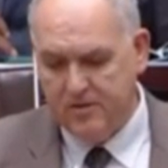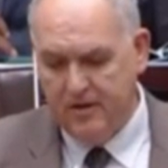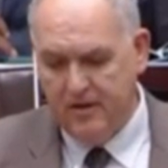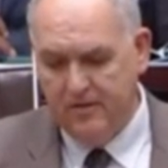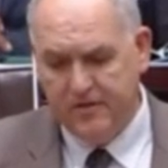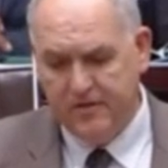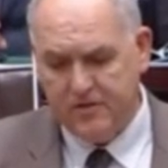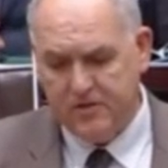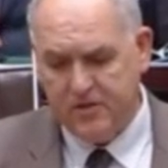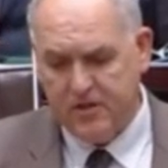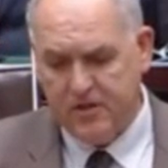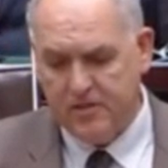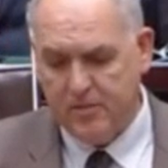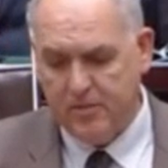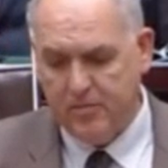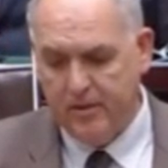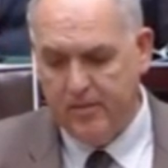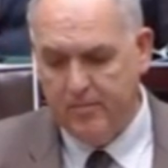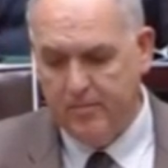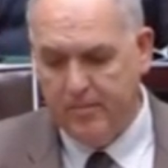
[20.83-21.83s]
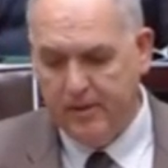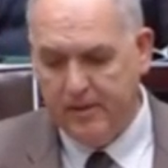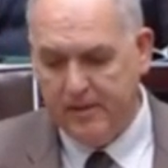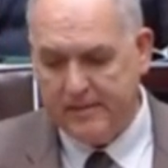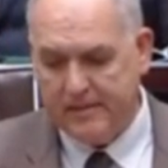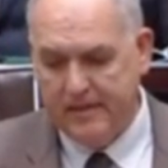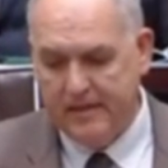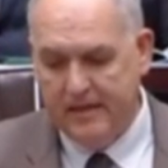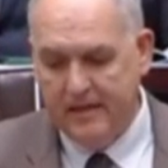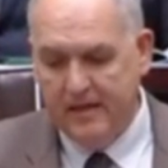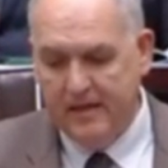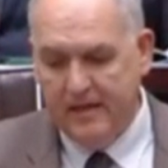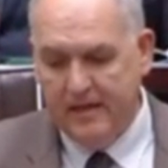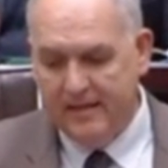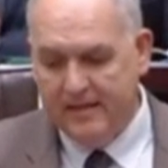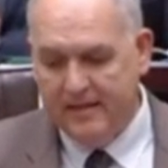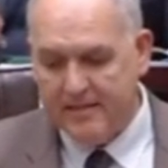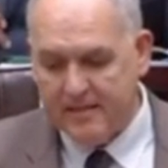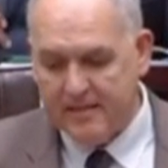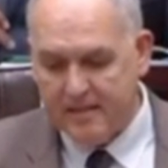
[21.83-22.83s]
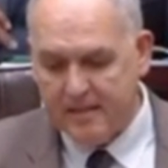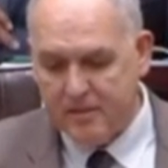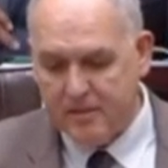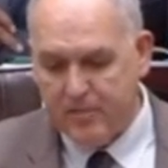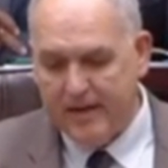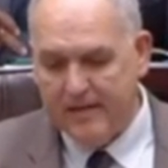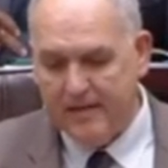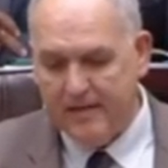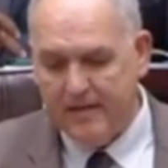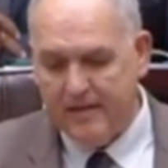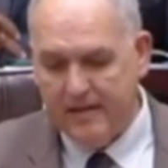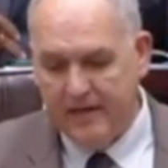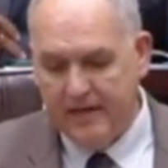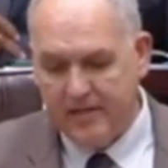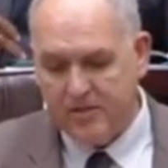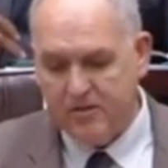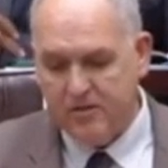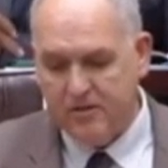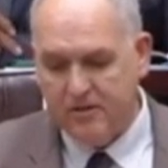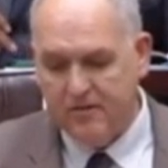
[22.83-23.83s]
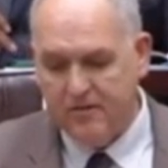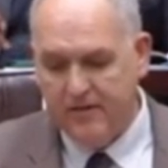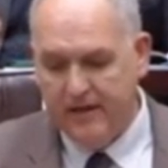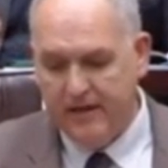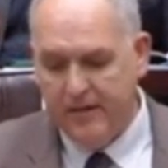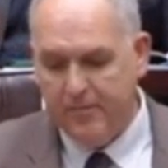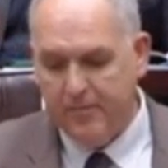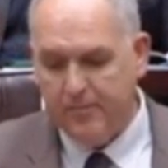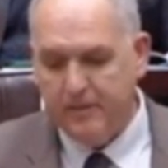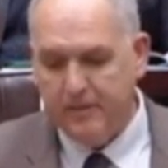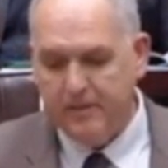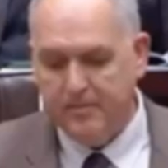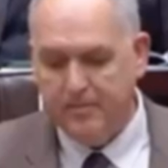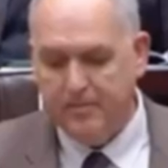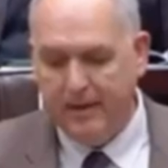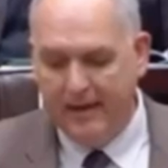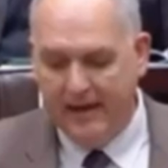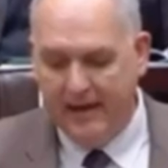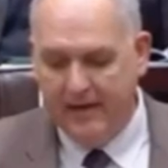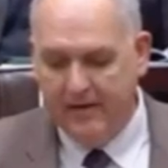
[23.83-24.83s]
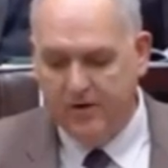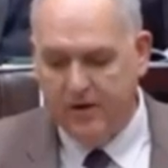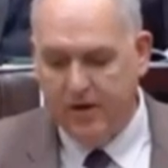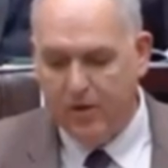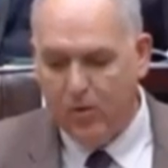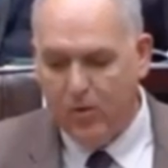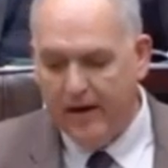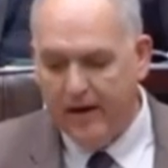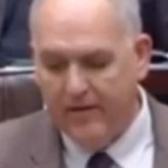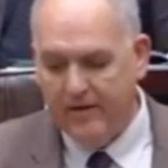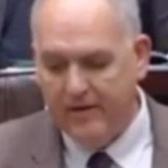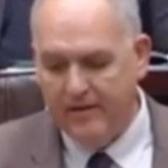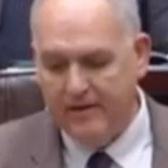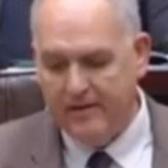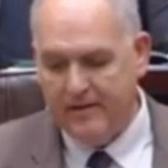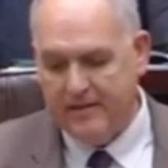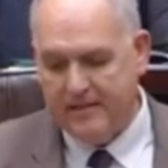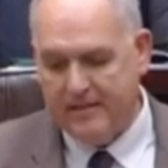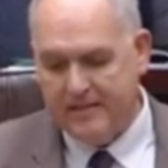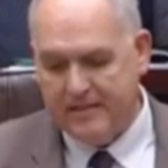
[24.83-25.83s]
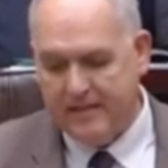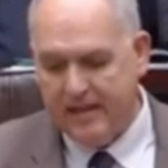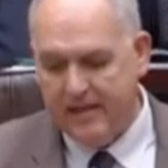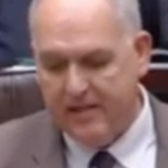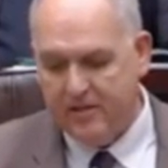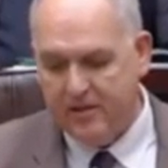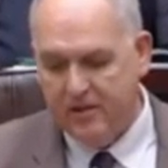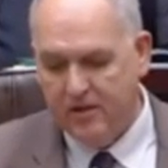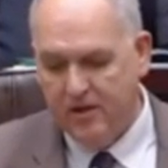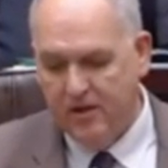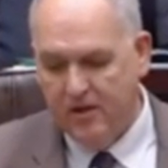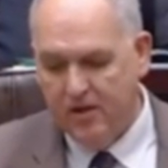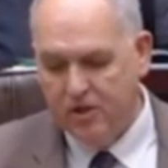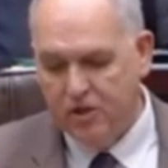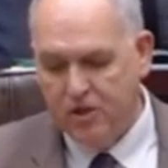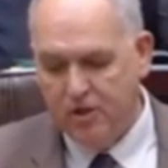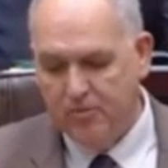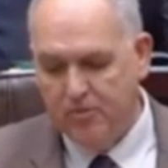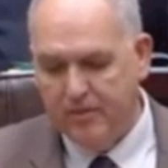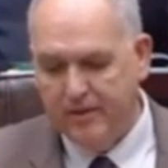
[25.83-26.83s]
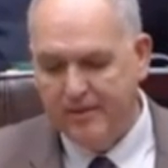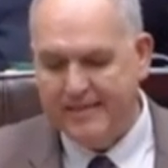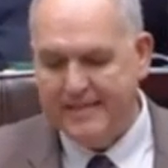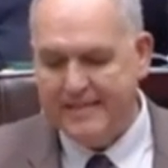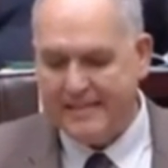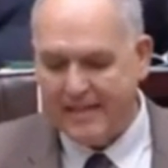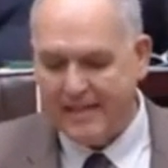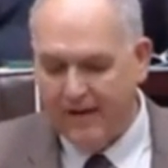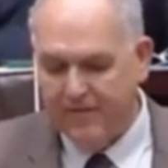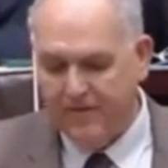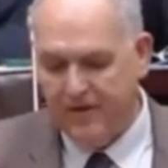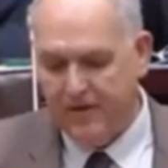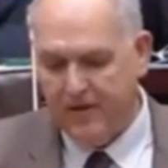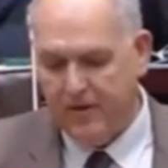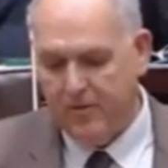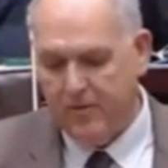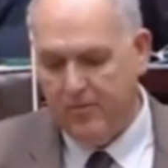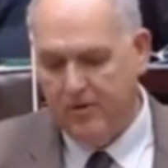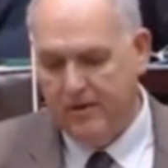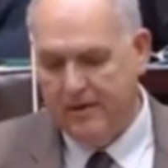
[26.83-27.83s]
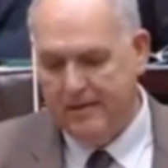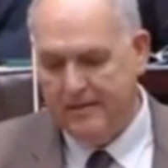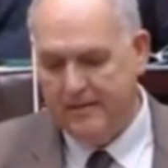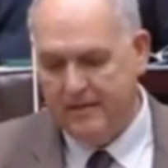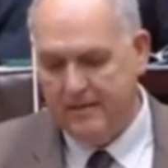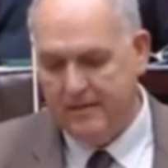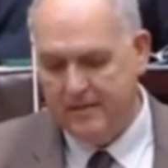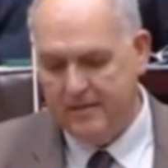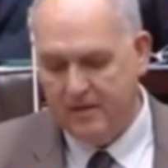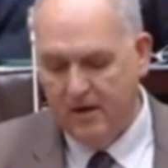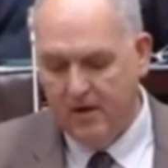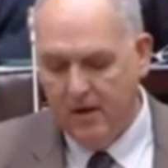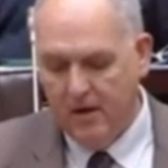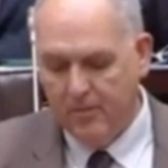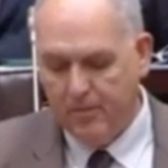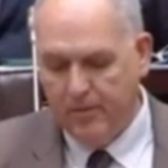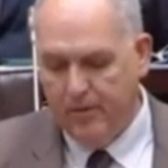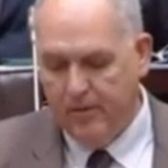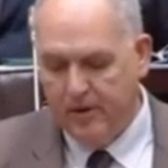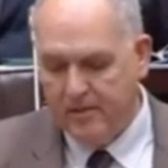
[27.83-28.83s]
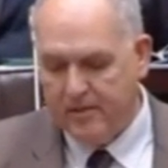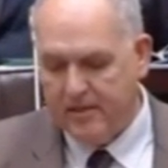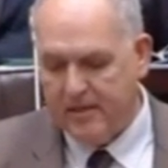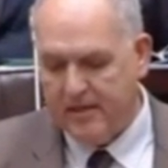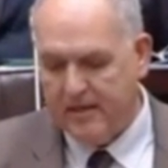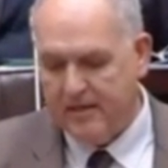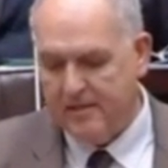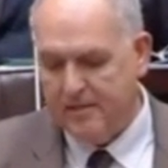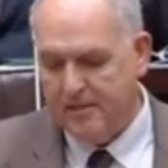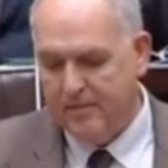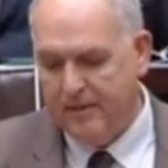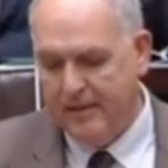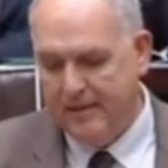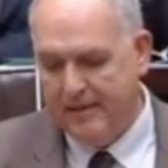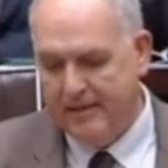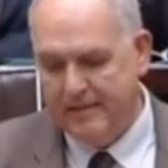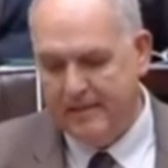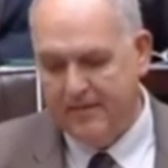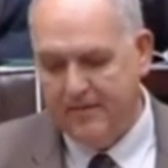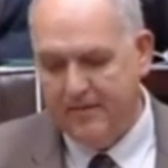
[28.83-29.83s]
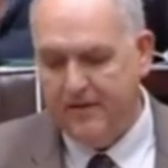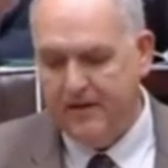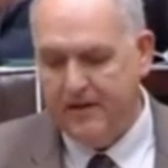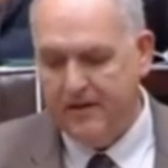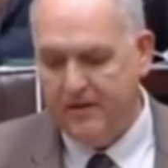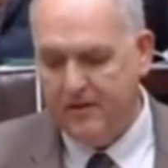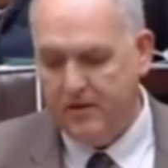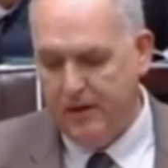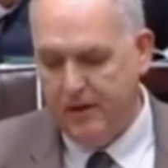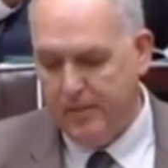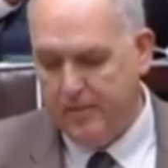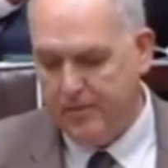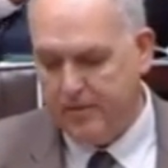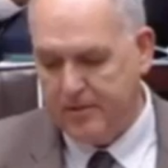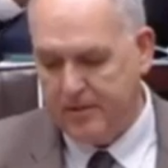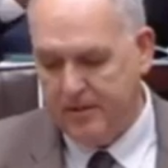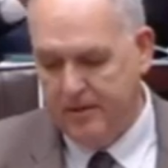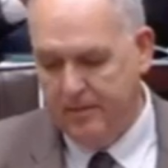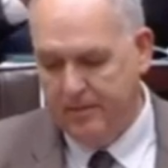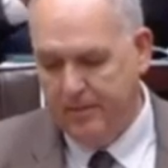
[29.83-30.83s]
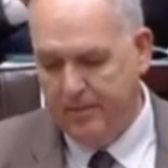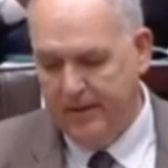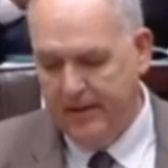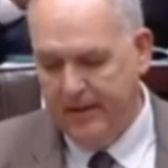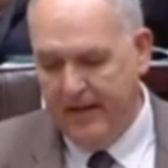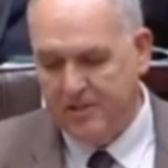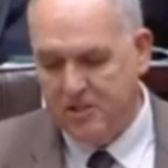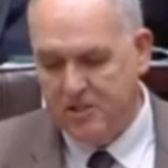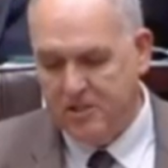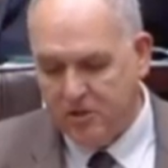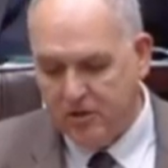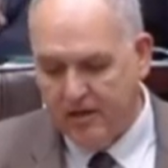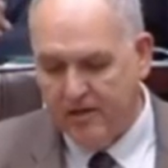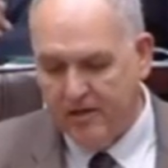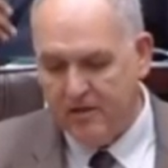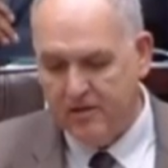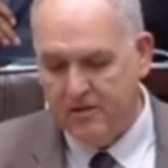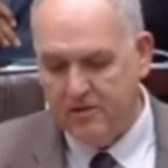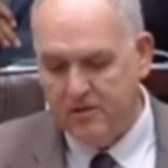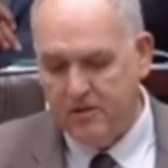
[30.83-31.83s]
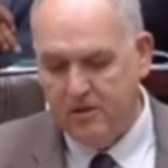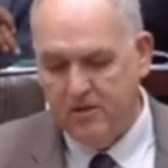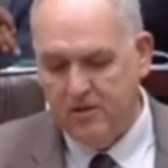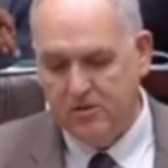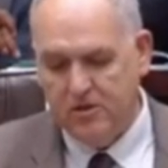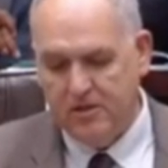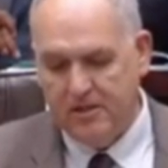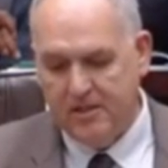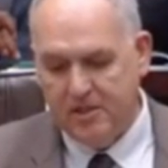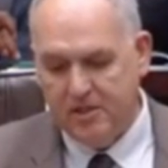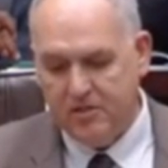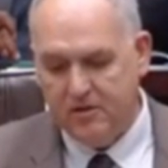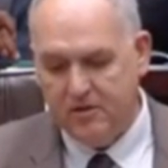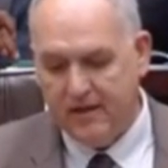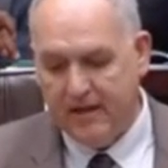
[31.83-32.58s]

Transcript: infrastructure being built. And this despite the National Development Plan requiring that the state should build safer communities, promote accountability and fight corruption, and strengthen judicial